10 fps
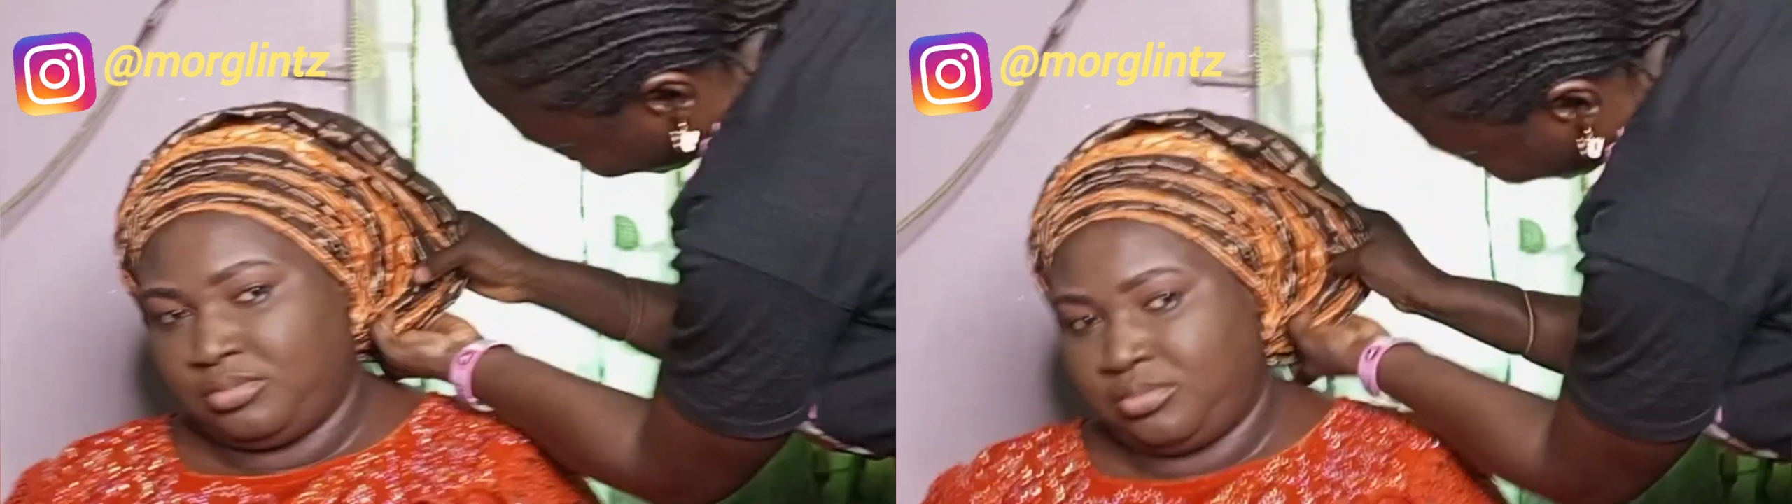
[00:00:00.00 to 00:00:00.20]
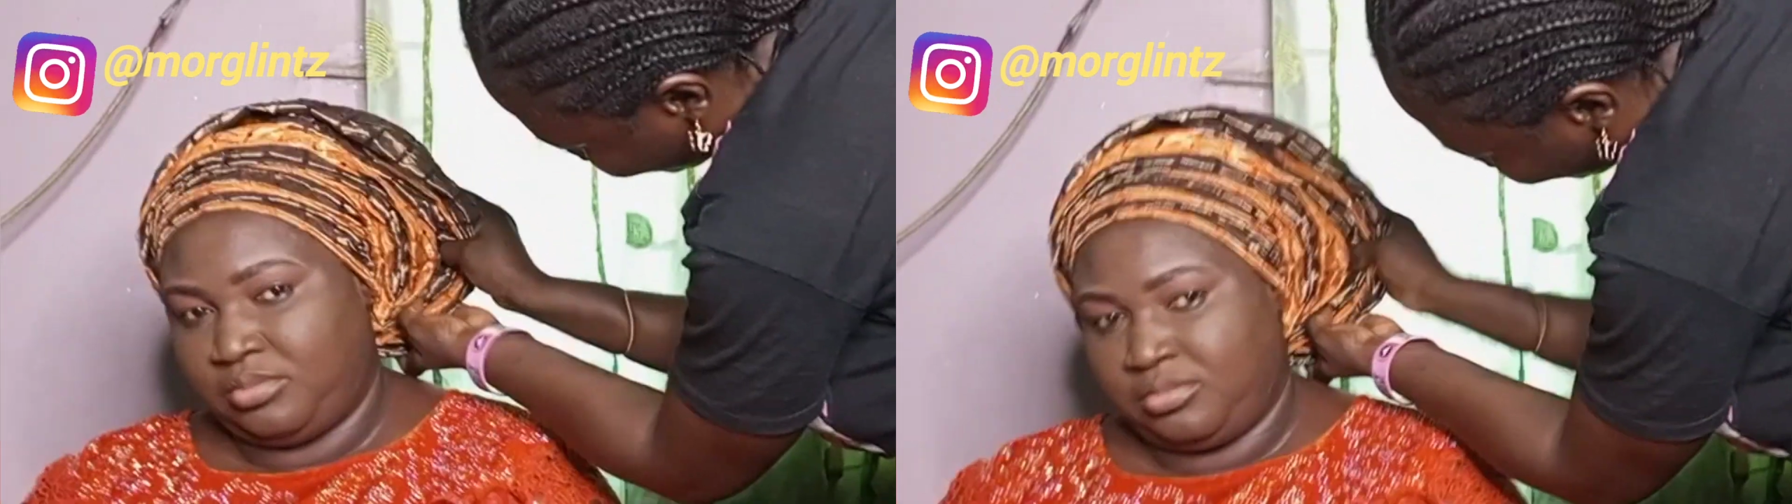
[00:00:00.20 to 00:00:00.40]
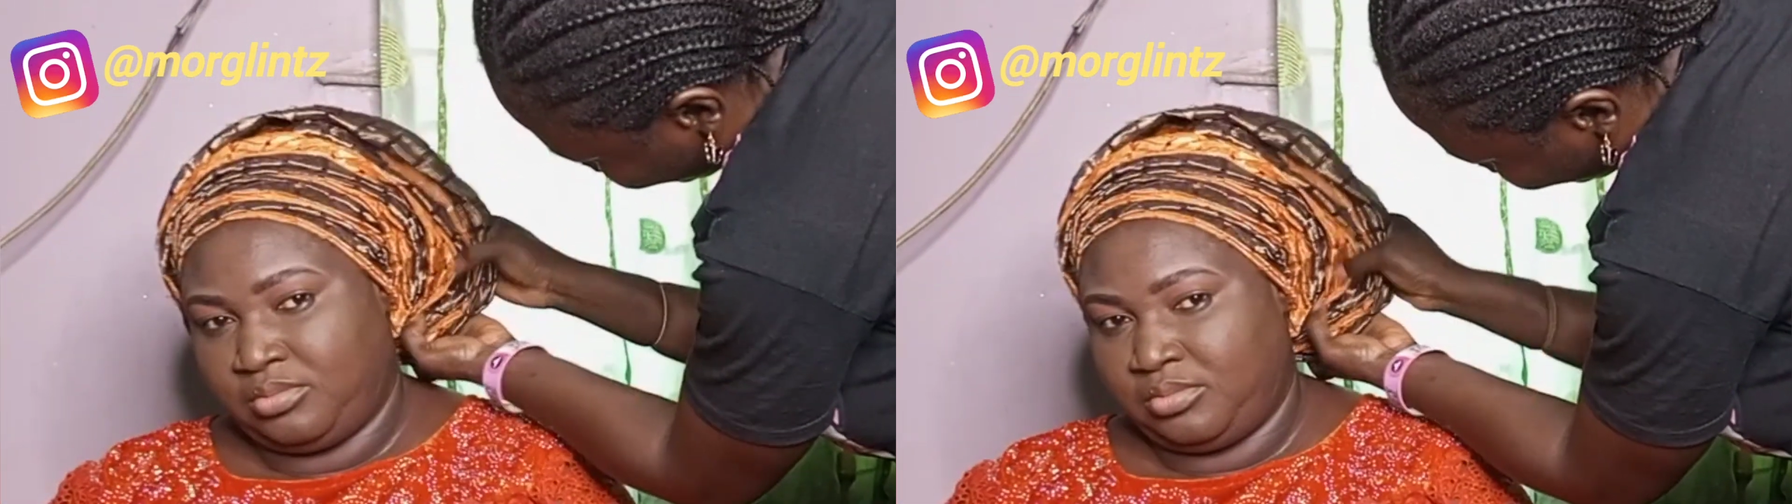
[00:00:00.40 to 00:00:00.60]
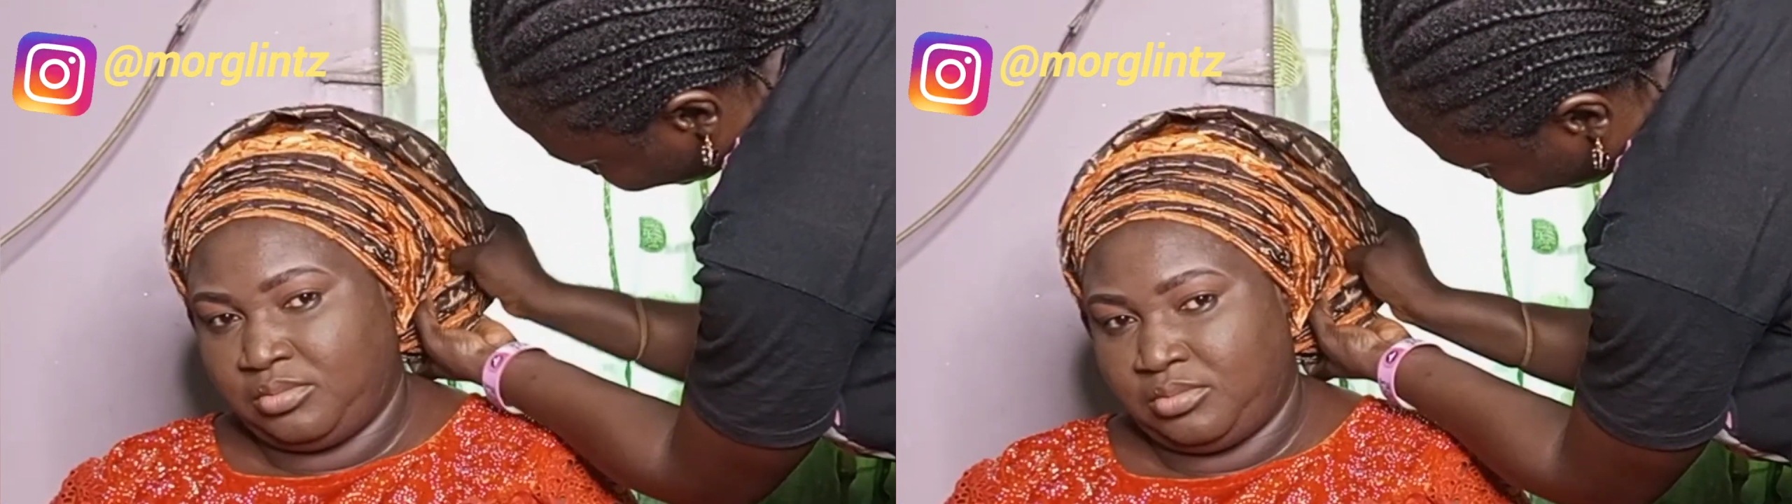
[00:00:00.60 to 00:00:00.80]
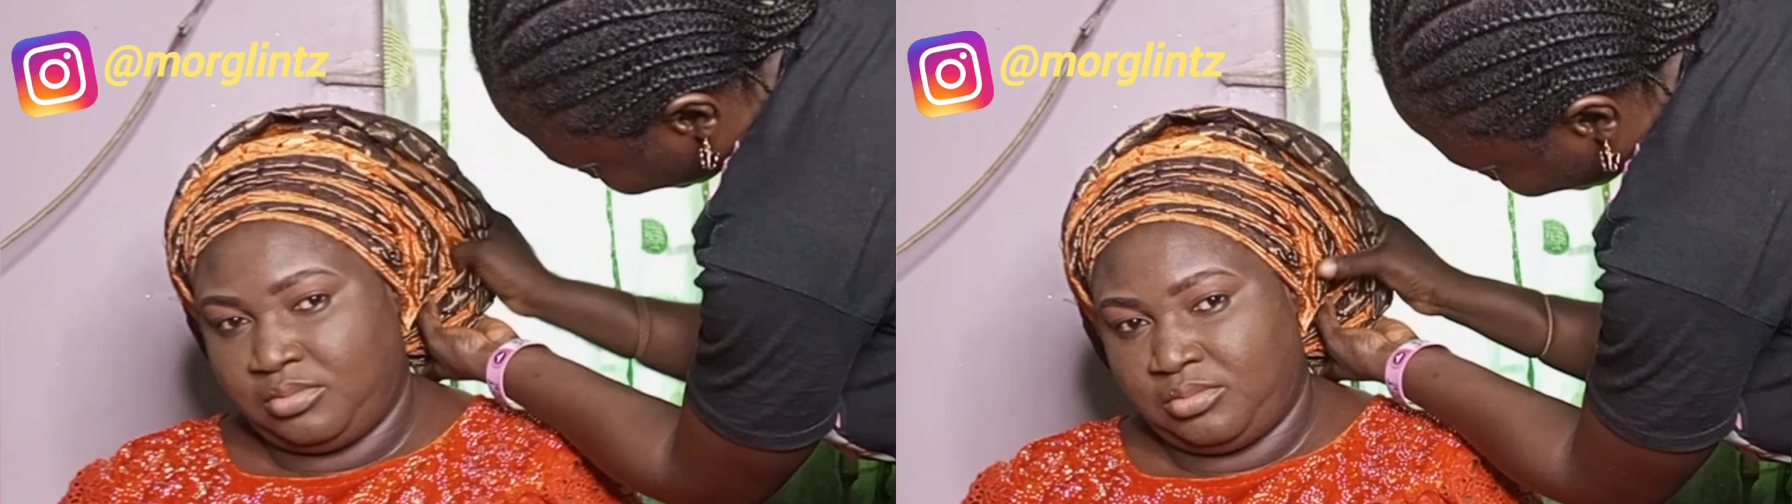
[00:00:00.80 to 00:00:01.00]
laid
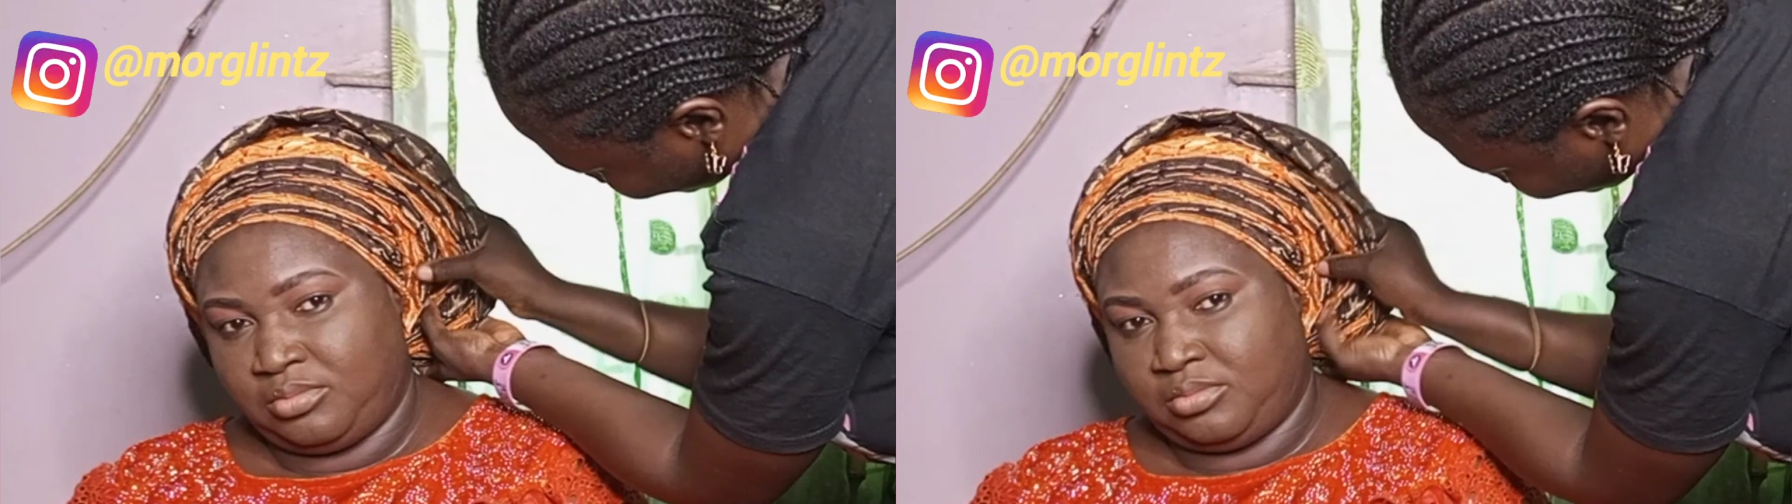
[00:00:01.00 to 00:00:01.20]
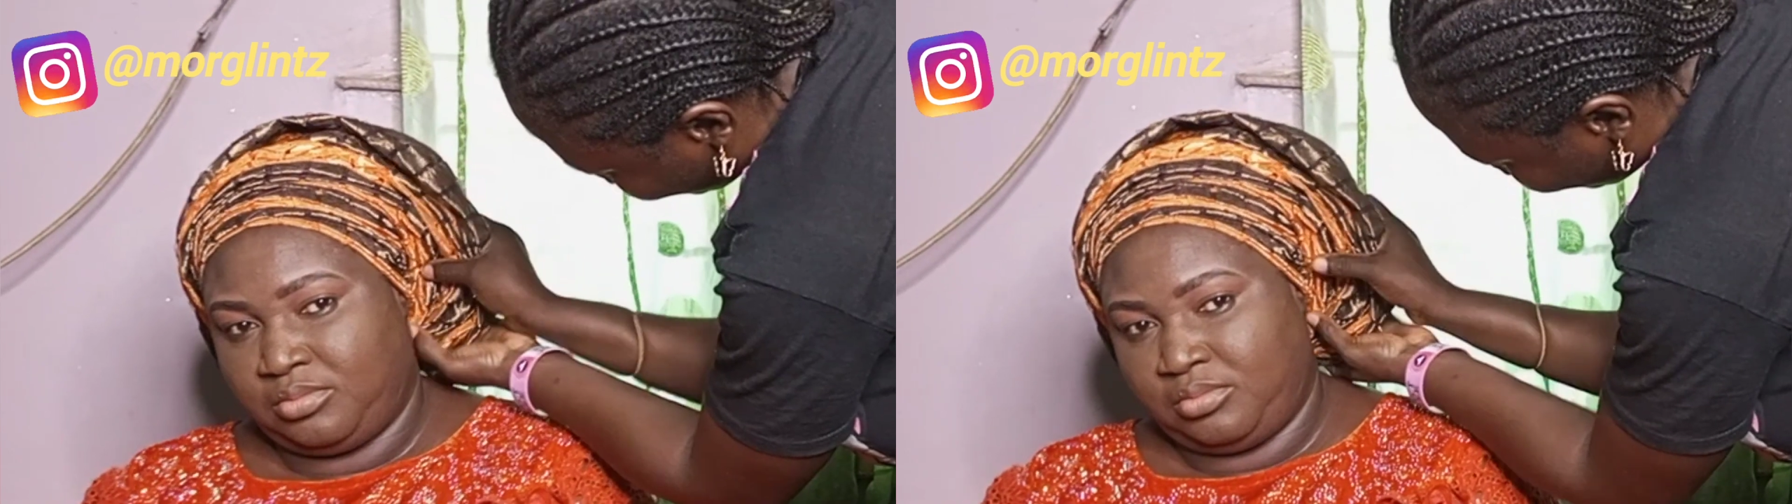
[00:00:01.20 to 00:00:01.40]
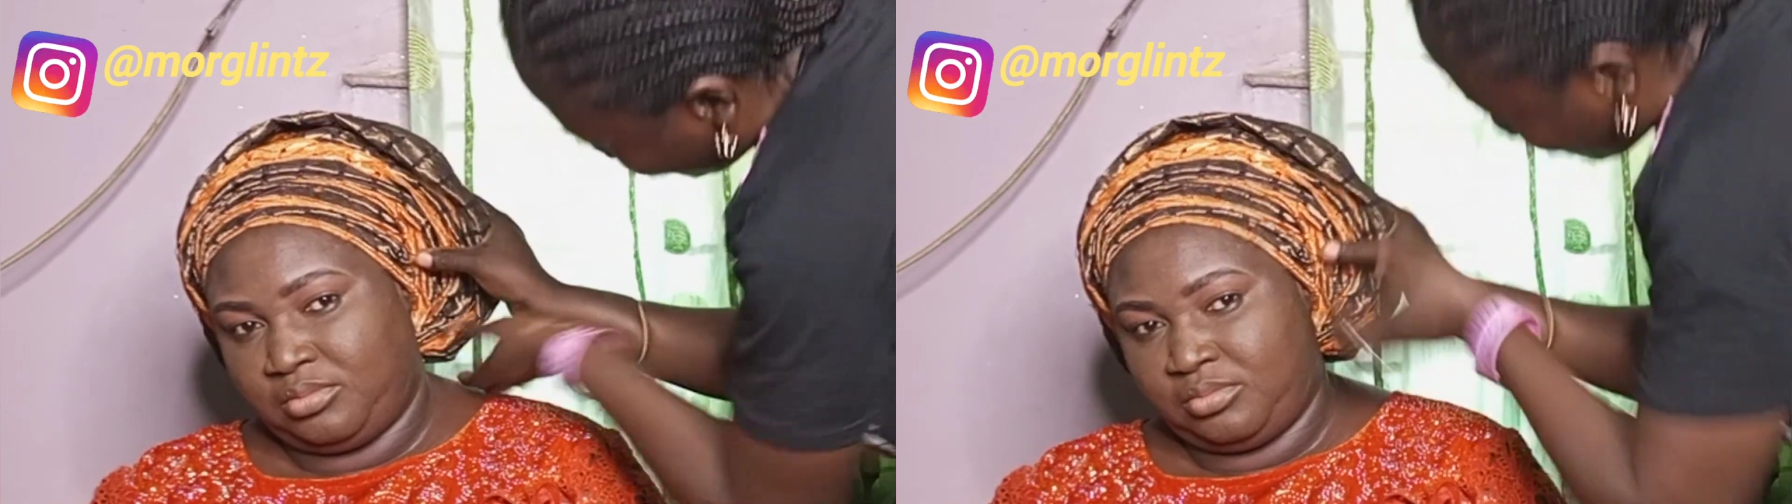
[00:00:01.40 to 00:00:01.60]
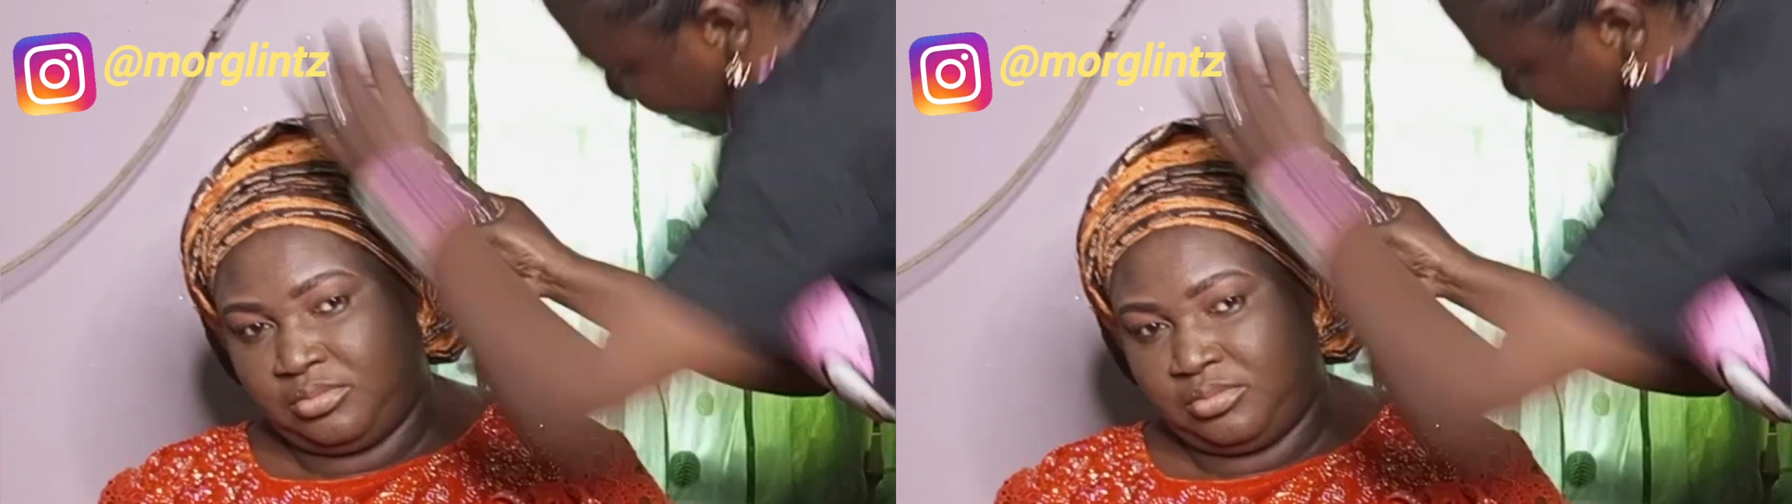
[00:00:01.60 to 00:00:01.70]
on each other